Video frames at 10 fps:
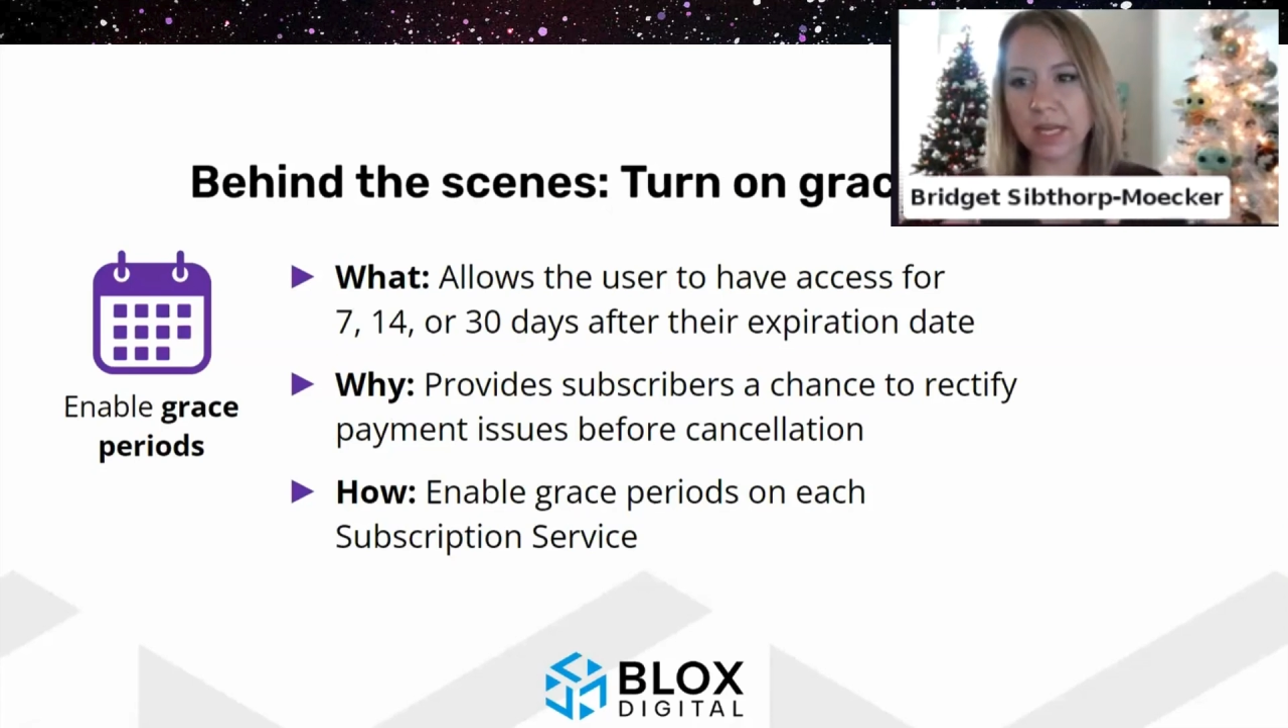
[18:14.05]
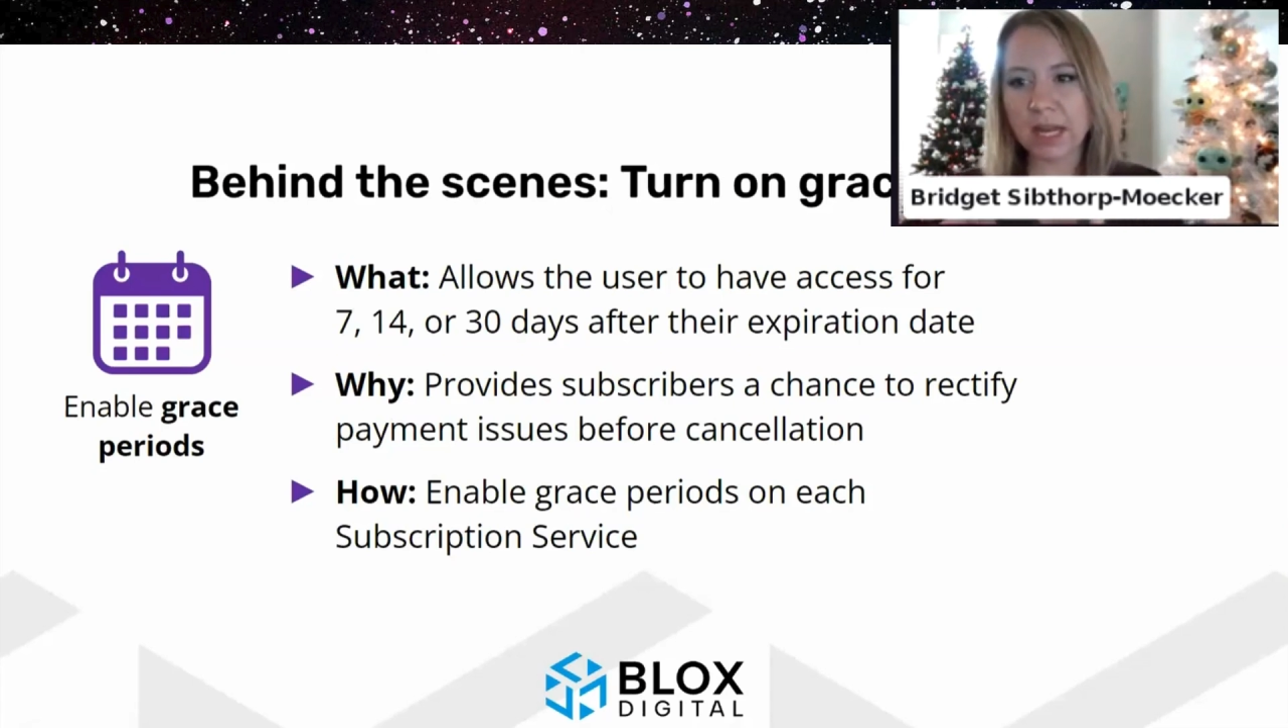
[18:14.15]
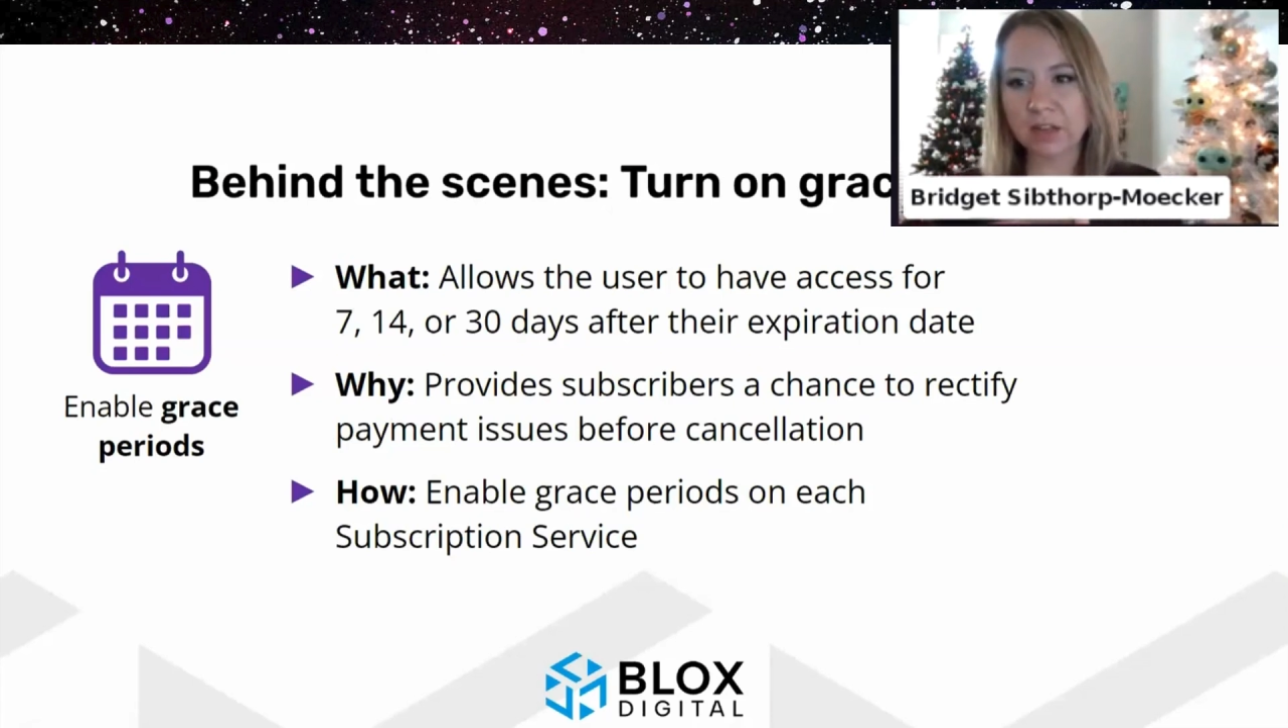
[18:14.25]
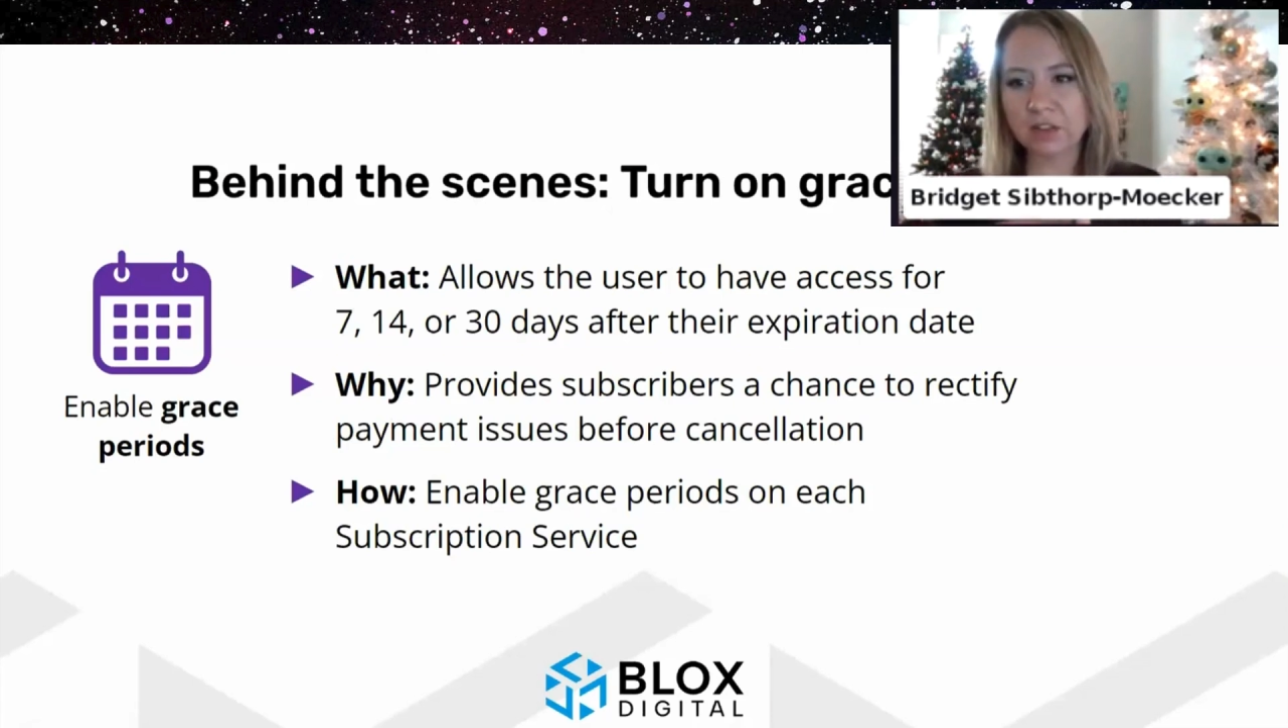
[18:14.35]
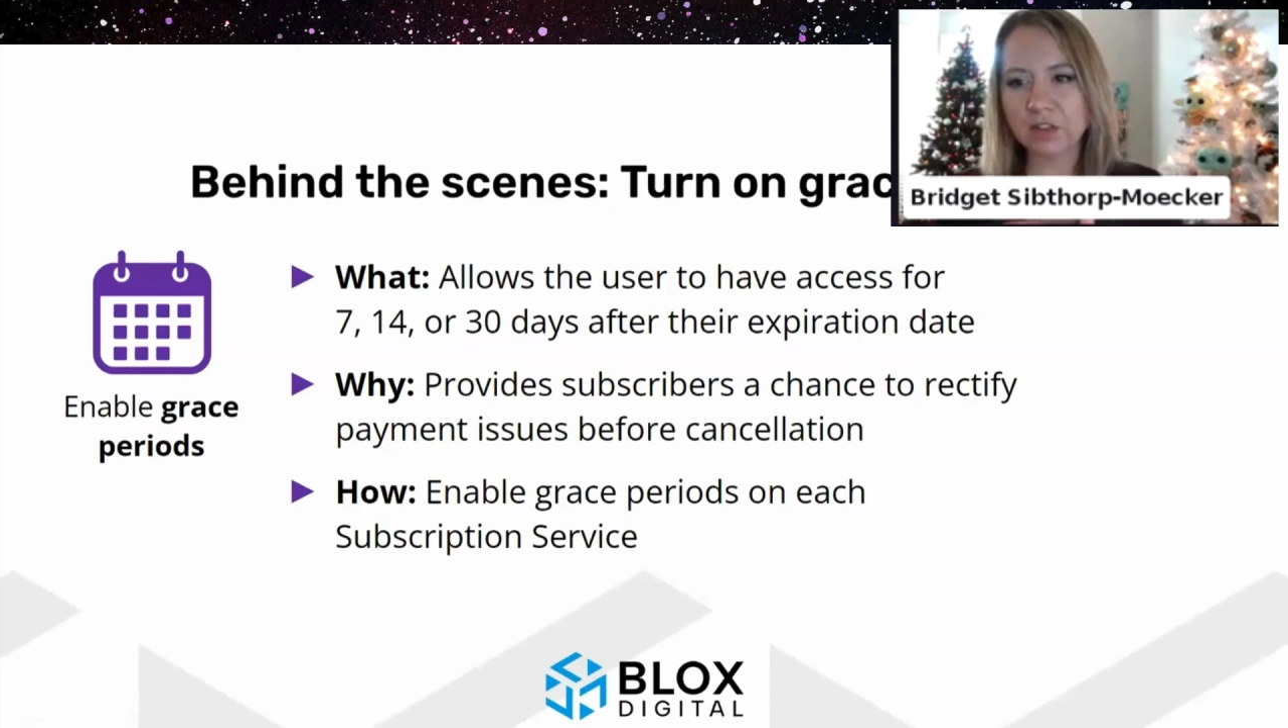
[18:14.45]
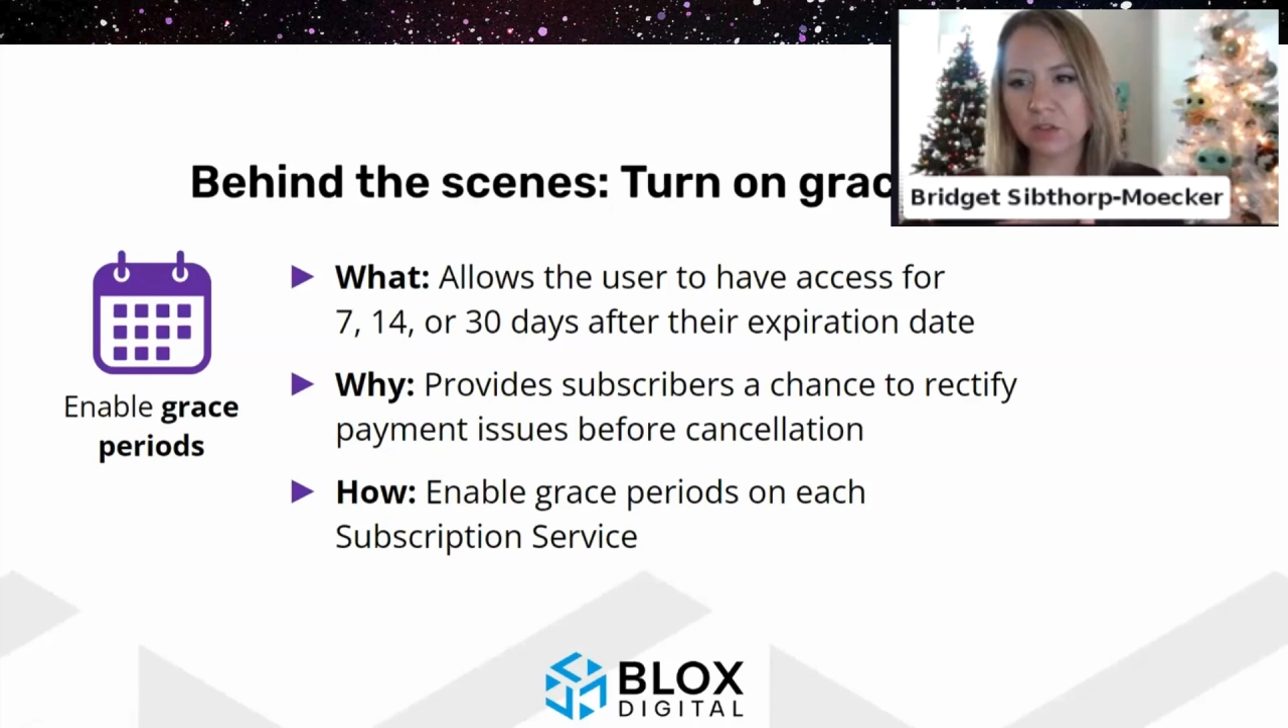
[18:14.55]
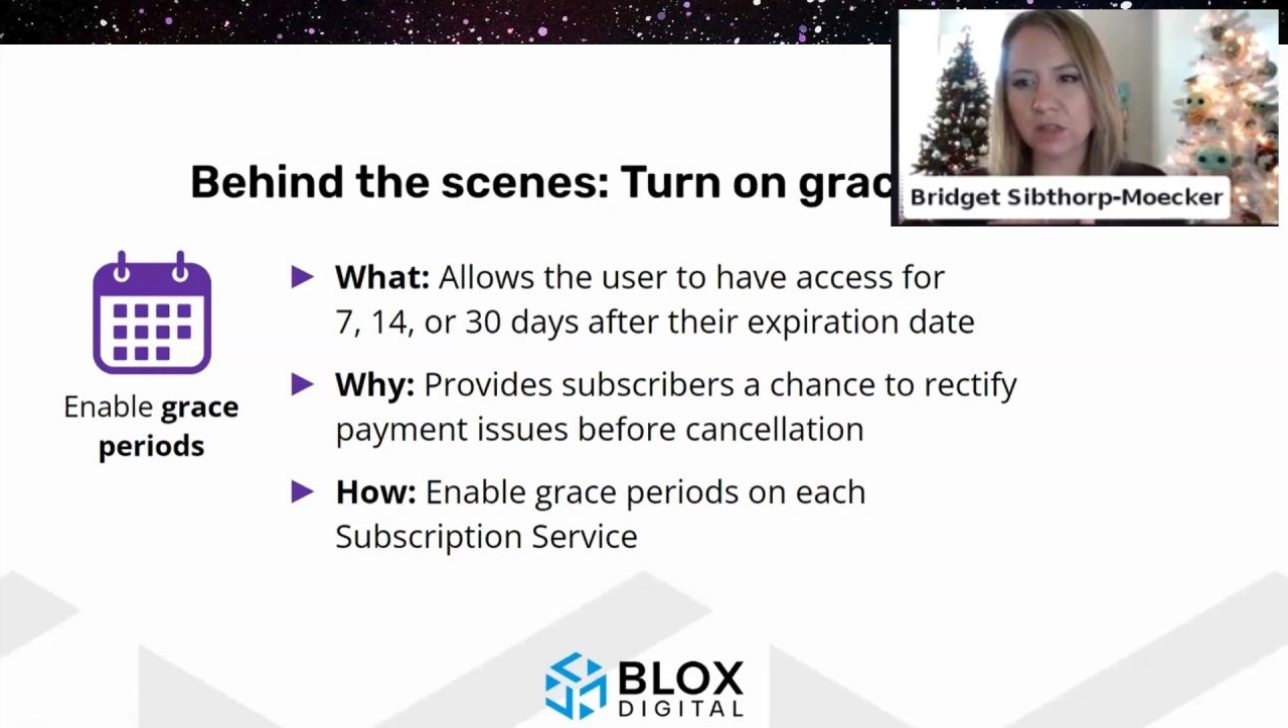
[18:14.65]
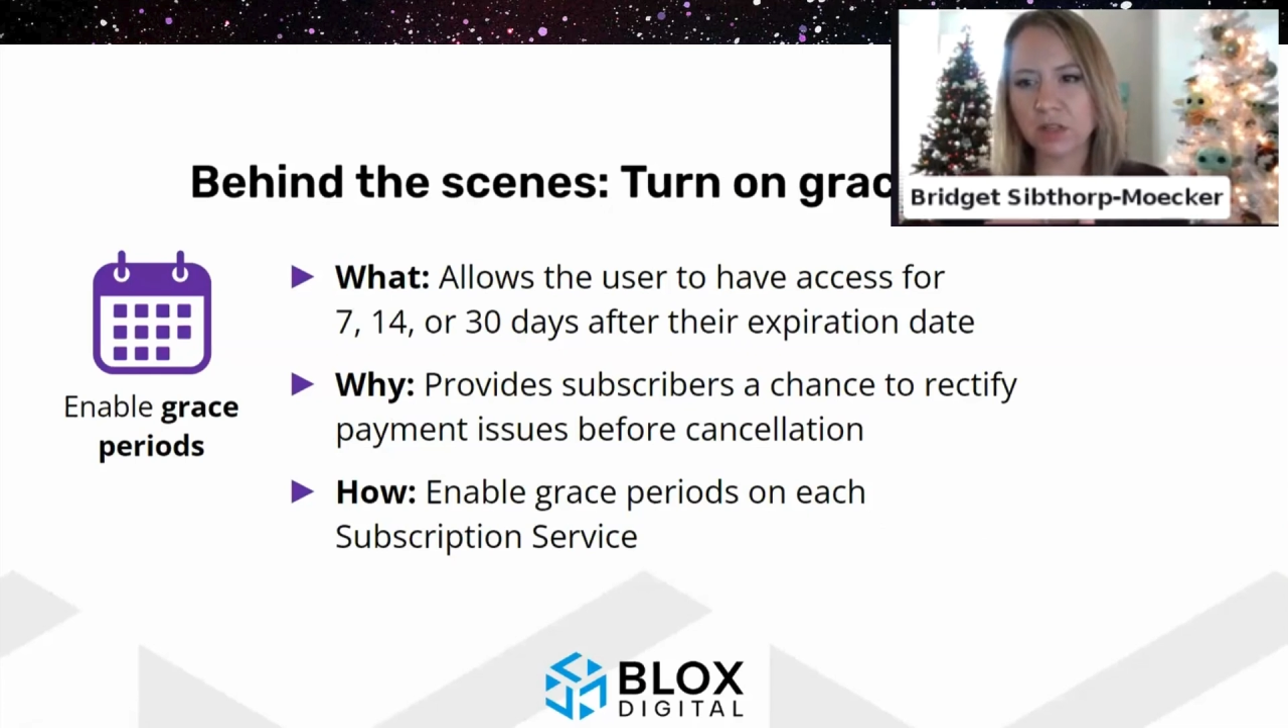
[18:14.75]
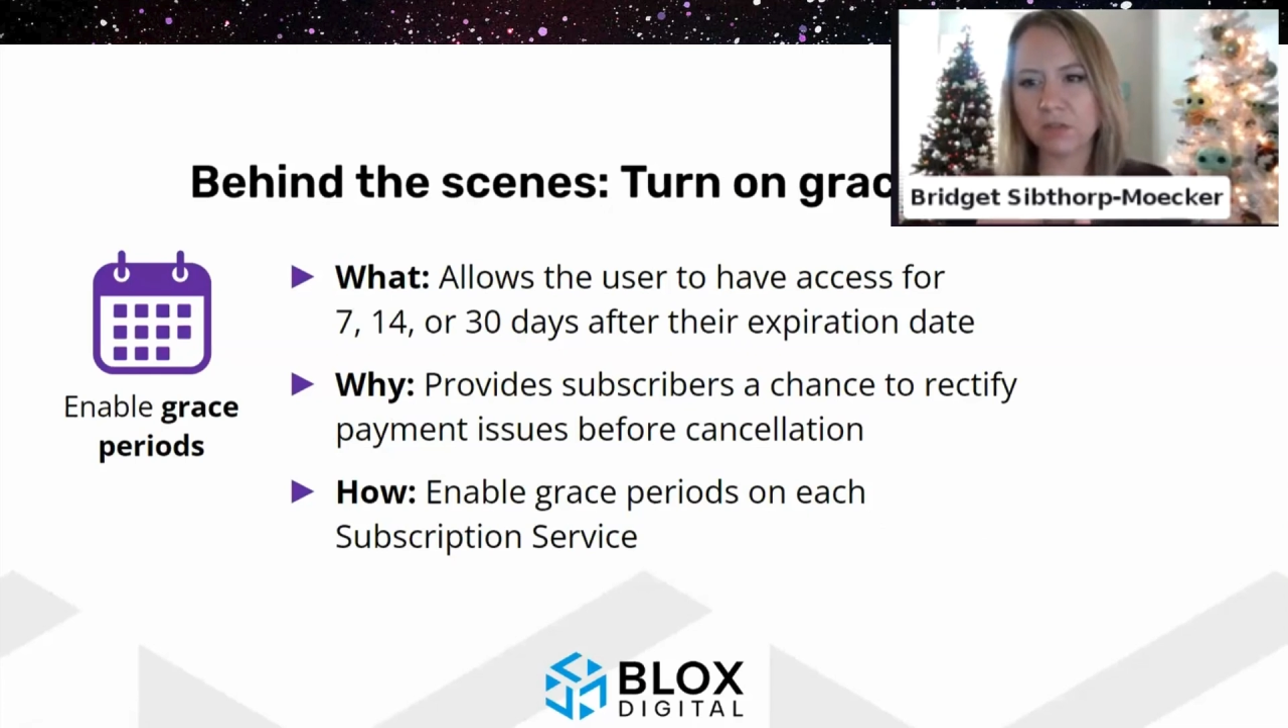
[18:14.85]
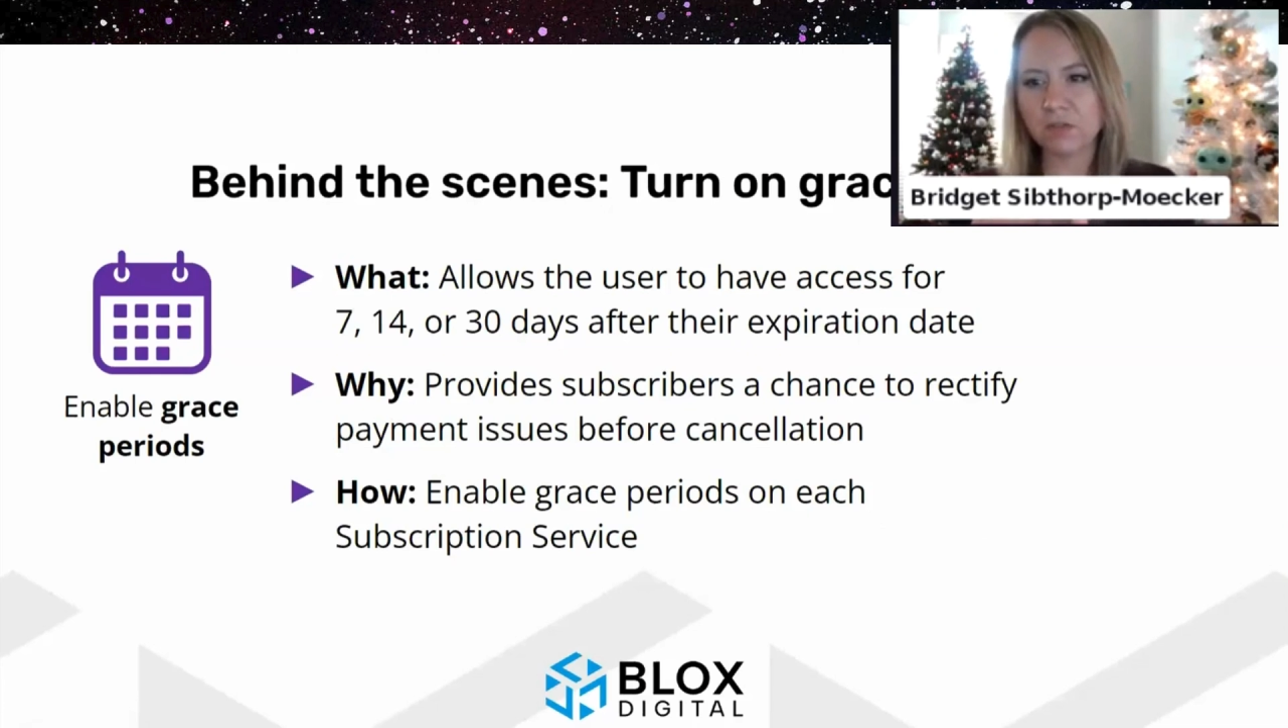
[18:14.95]

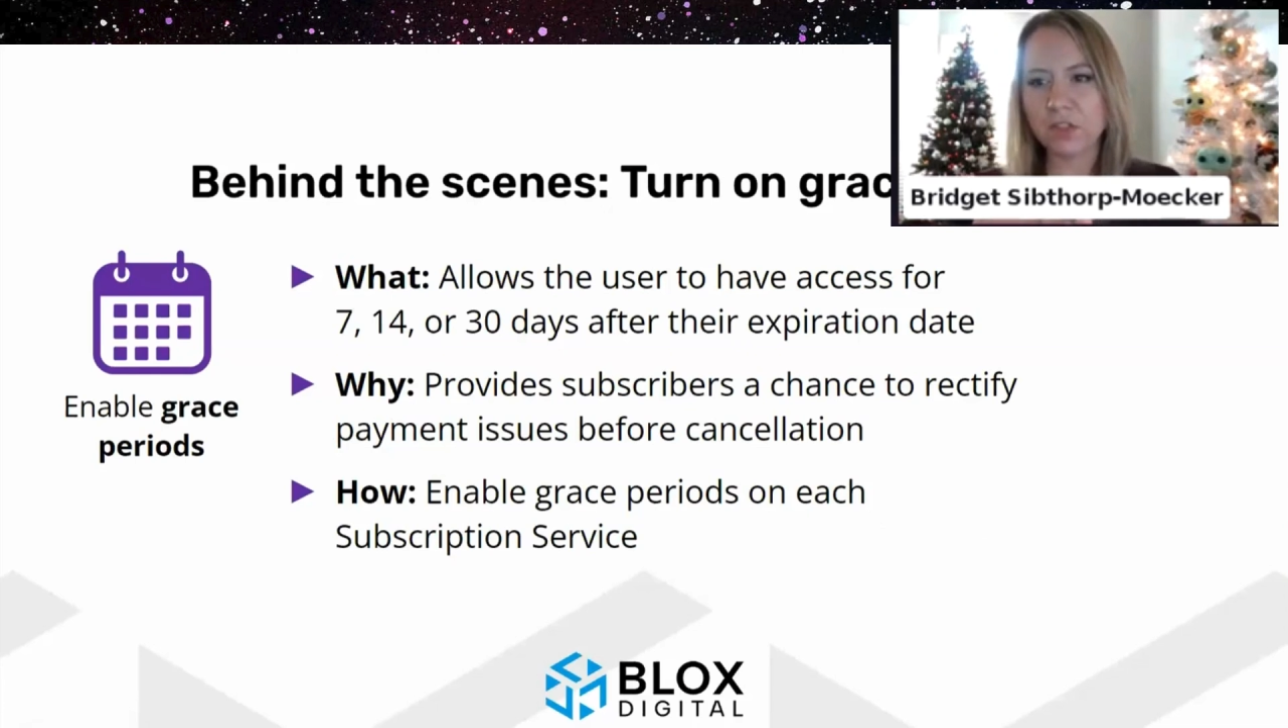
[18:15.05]
extra